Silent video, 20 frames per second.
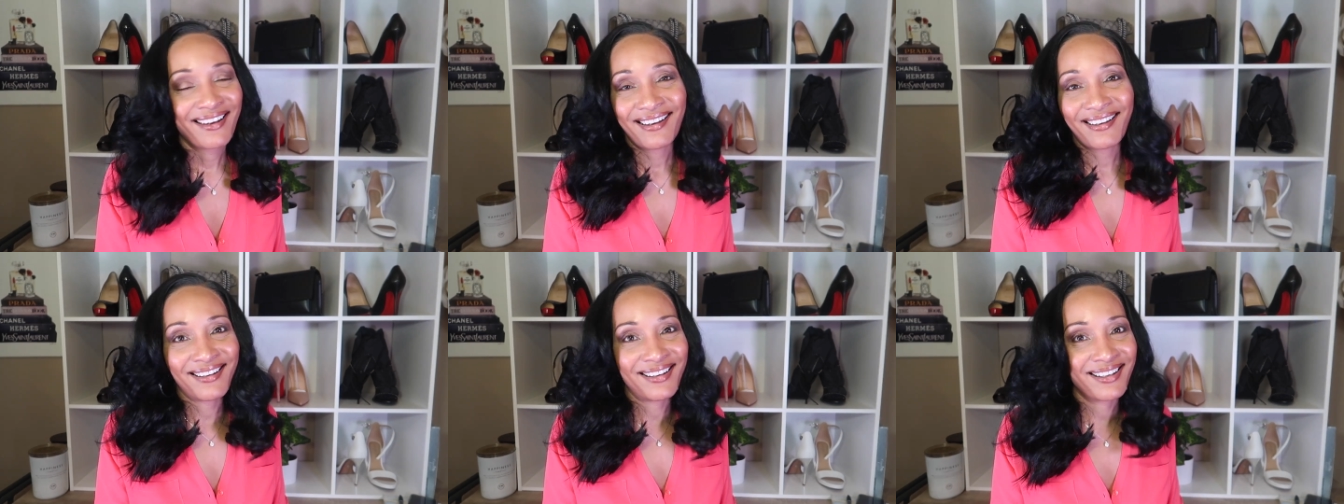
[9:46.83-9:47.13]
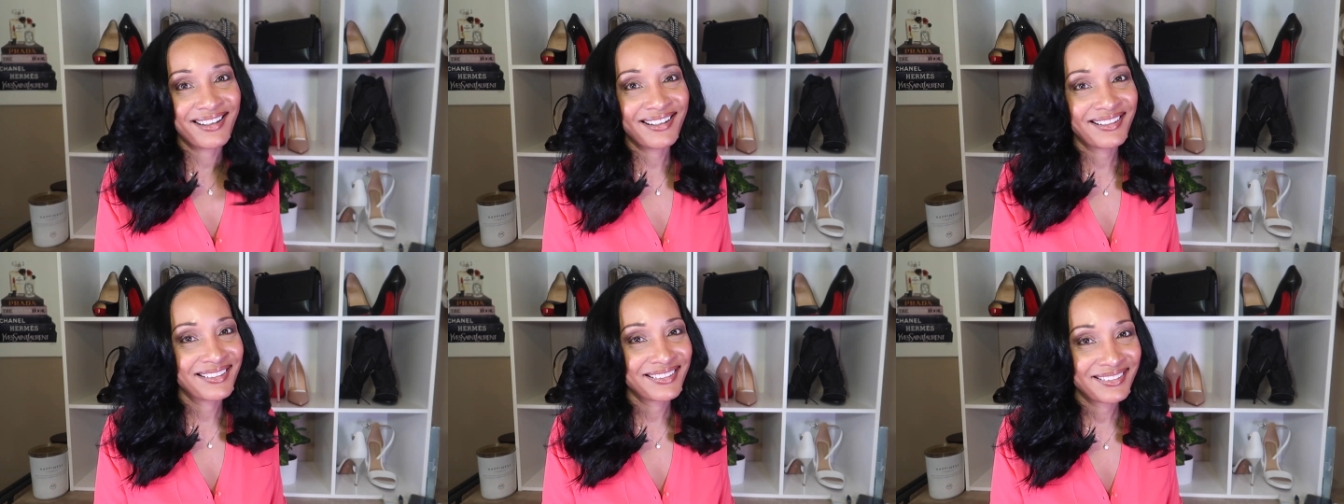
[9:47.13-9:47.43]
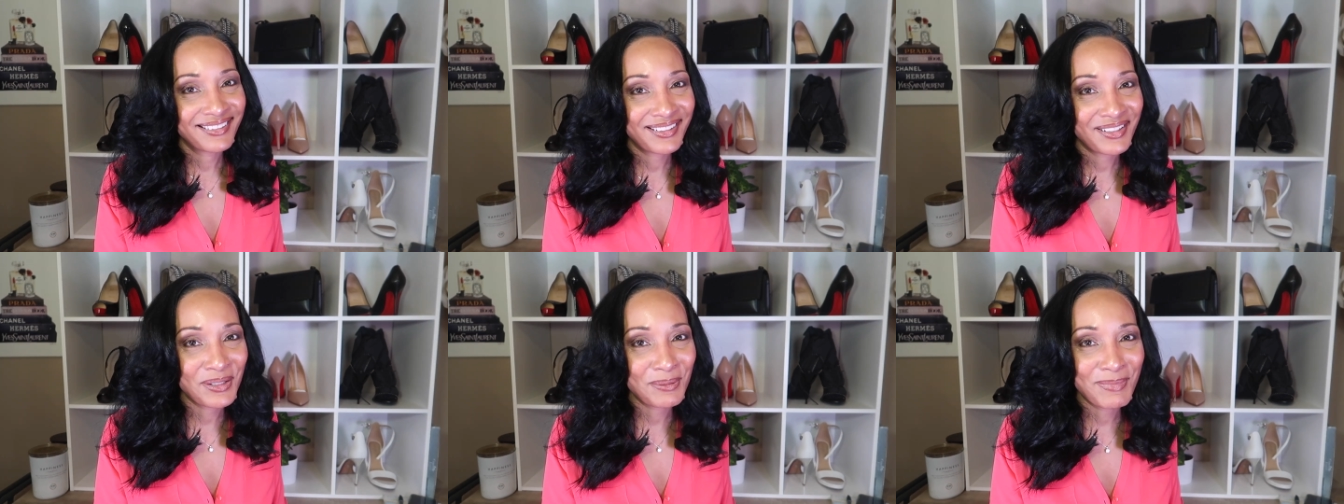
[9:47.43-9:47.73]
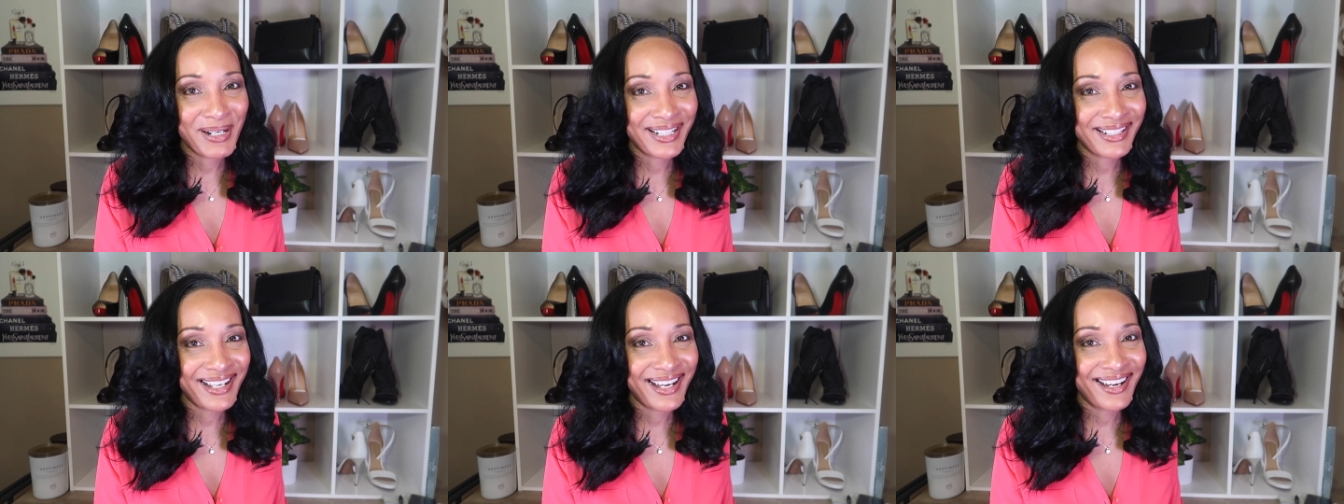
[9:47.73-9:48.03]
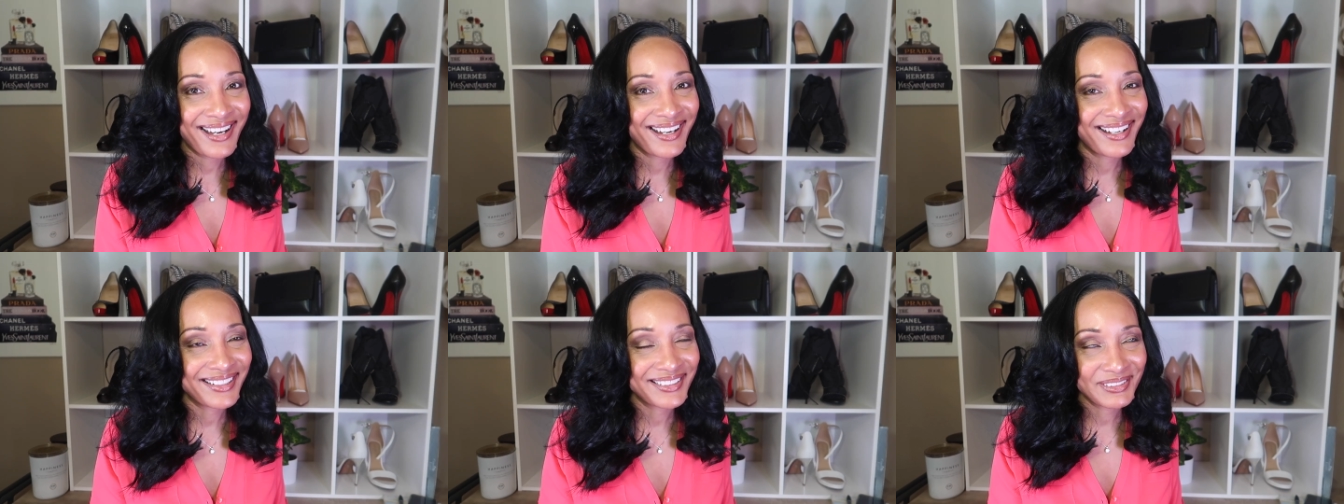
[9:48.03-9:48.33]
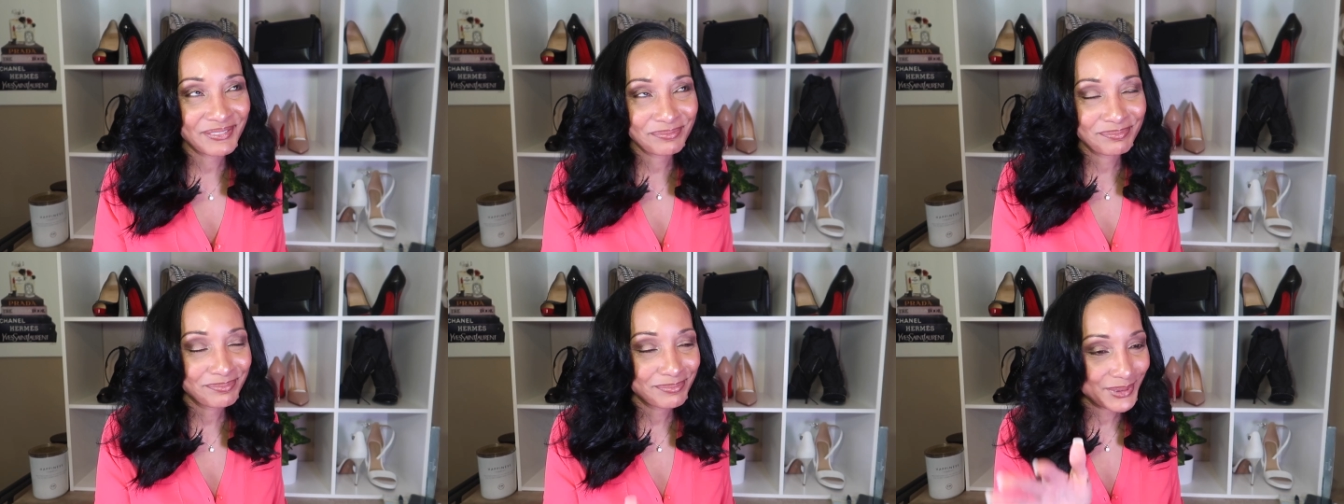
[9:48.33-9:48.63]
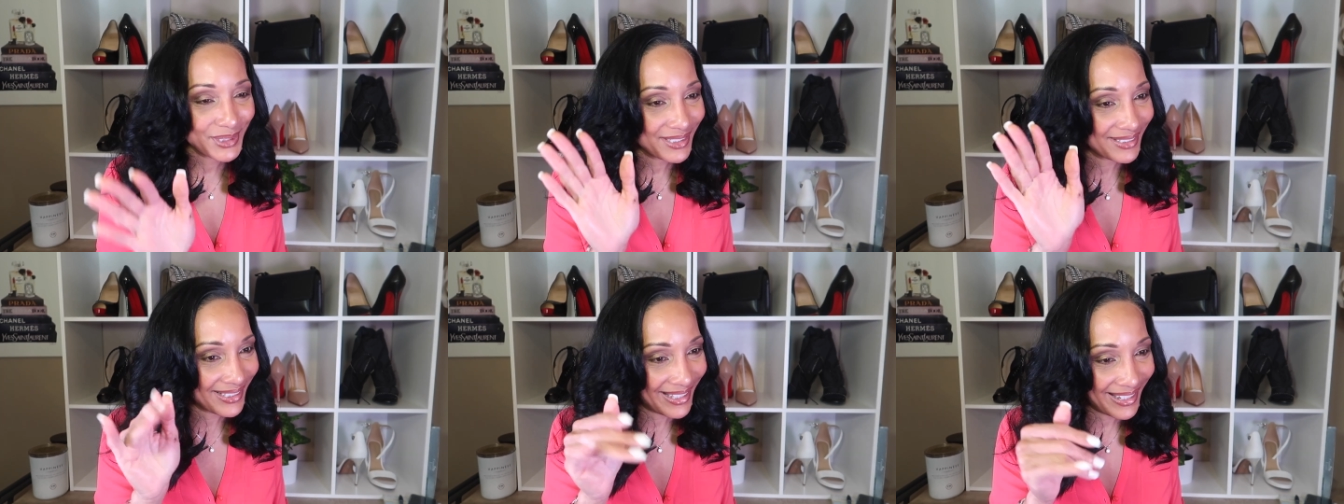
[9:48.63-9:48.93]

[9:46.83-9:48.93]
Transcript: Oh my God. But